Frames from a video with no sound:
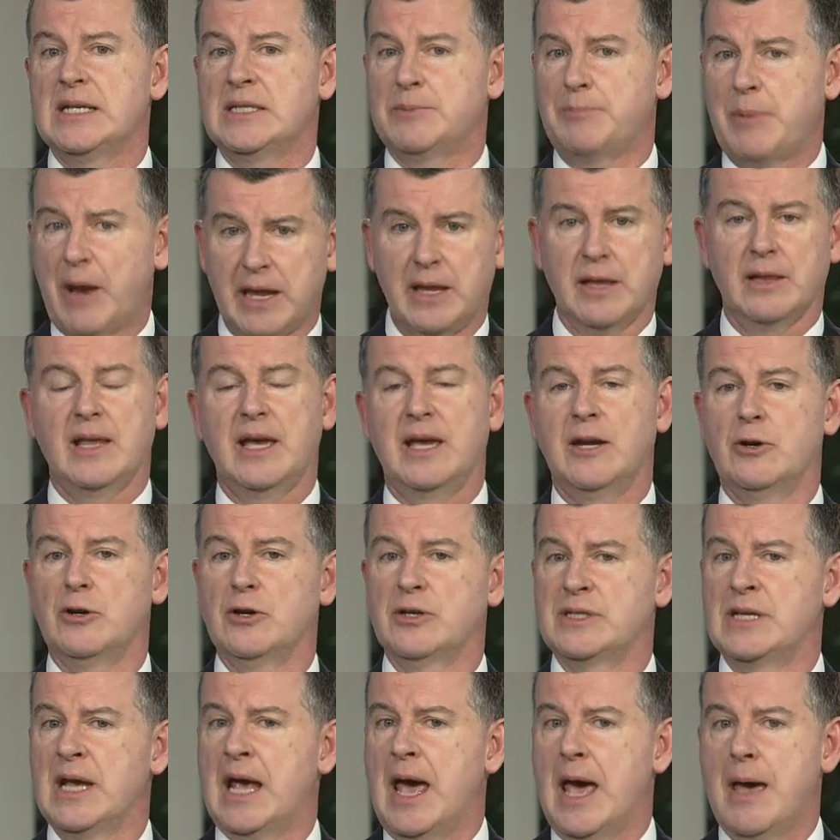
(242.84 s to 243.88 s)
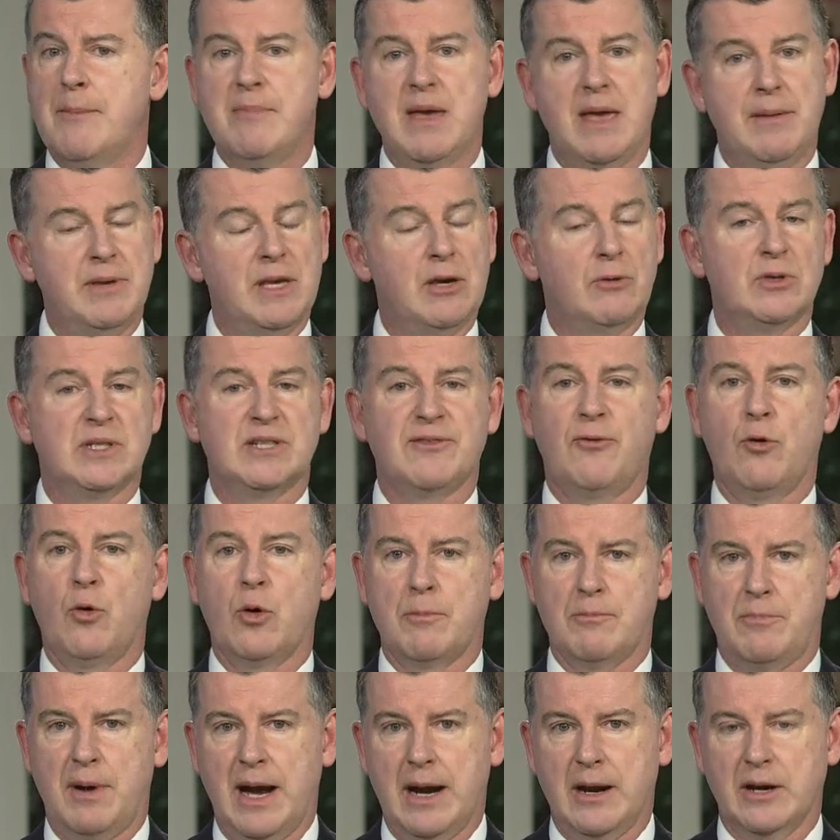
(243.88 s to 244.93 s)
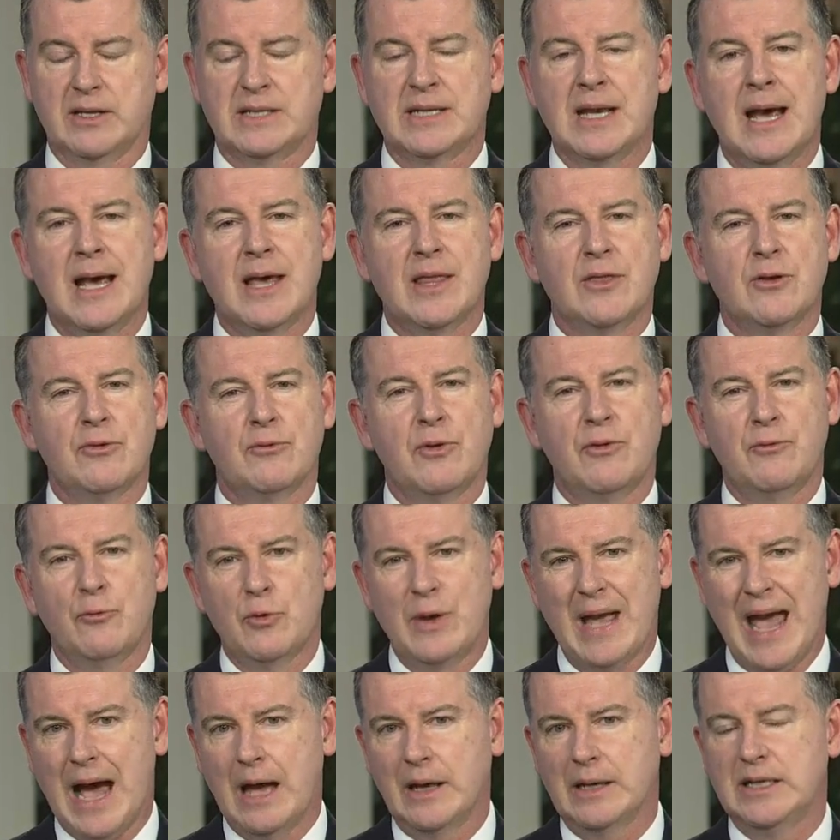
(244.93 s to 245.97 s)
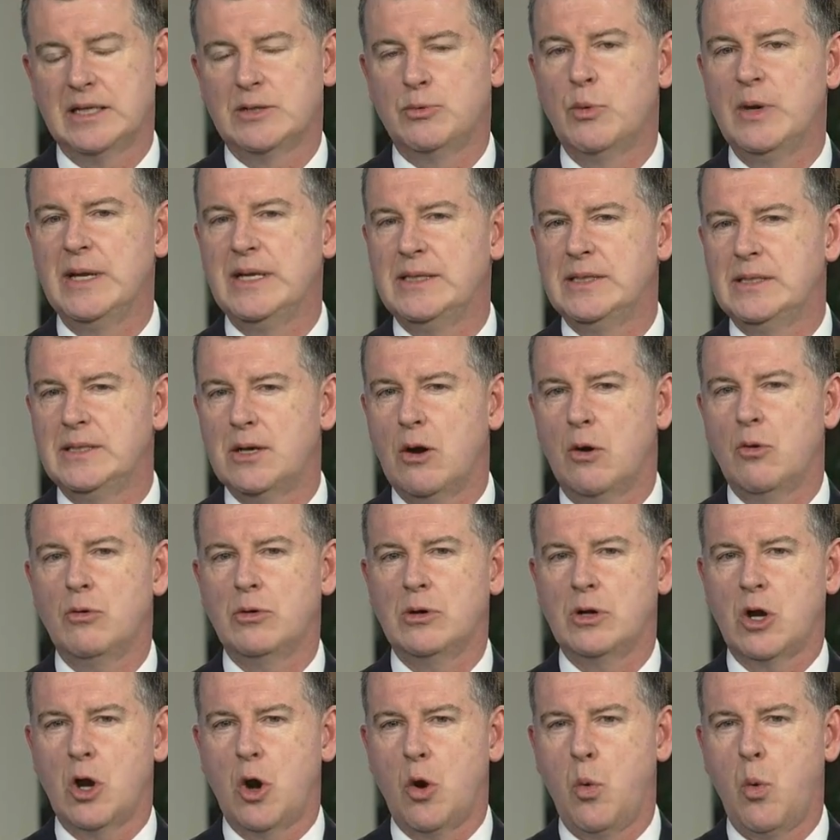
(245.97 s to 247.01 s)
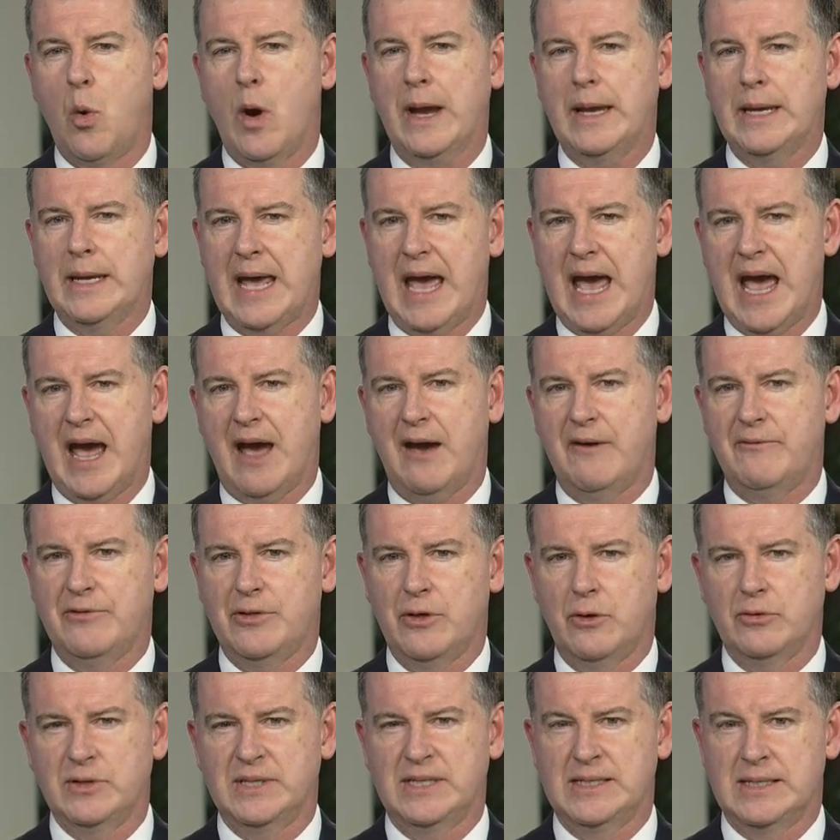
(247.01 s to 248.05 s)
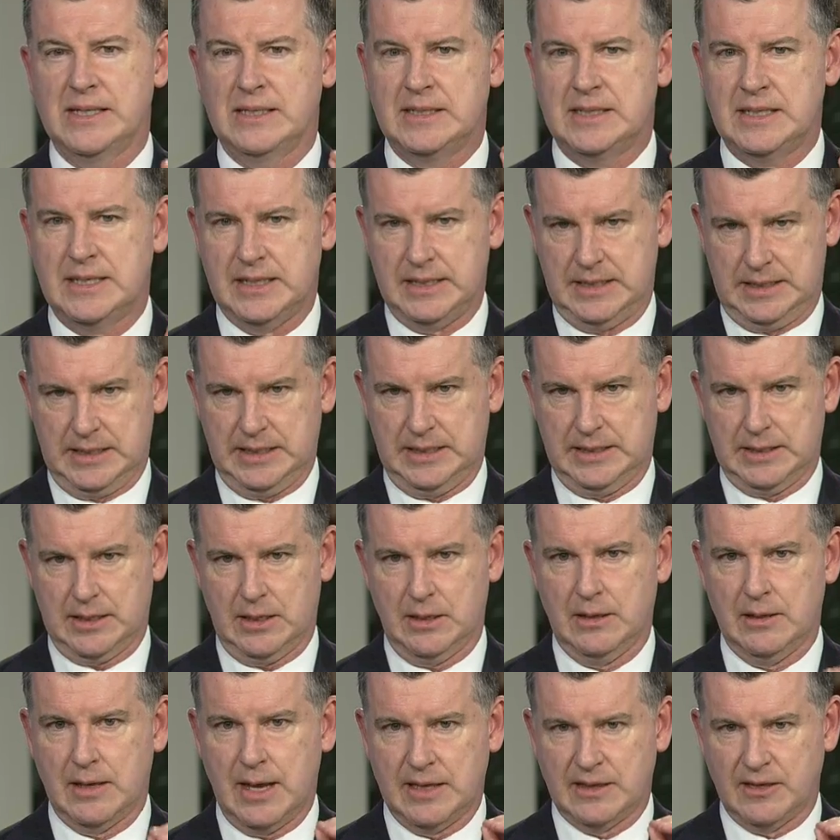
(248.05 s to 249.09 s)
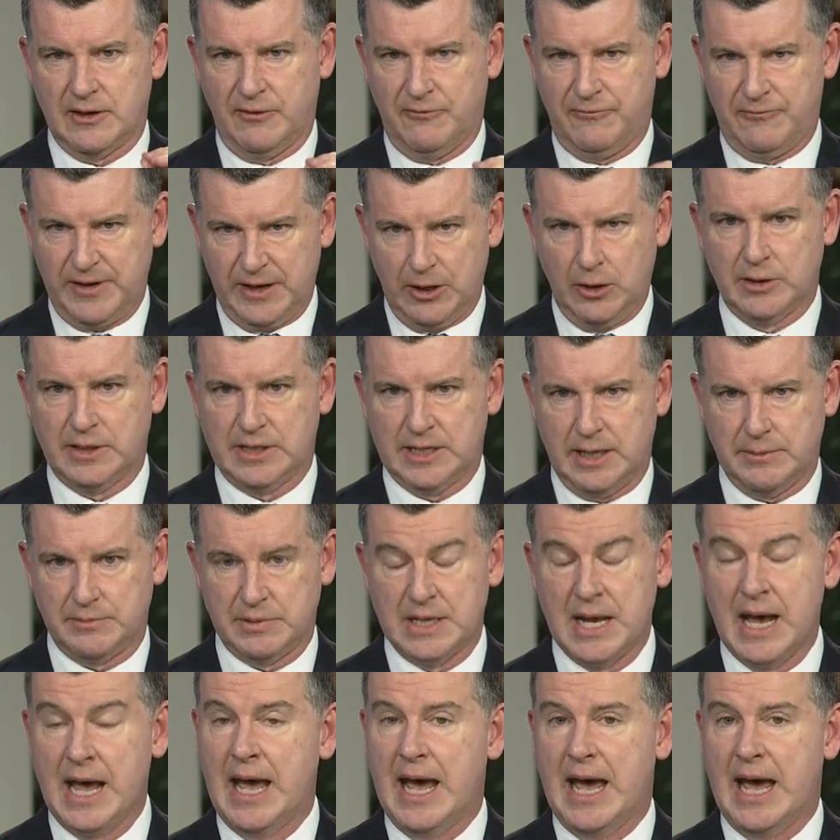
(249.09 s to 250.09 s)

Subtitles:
speculators, and maybe it was foreign buyers. The reality is we don't quite have those statistics at their fingertips.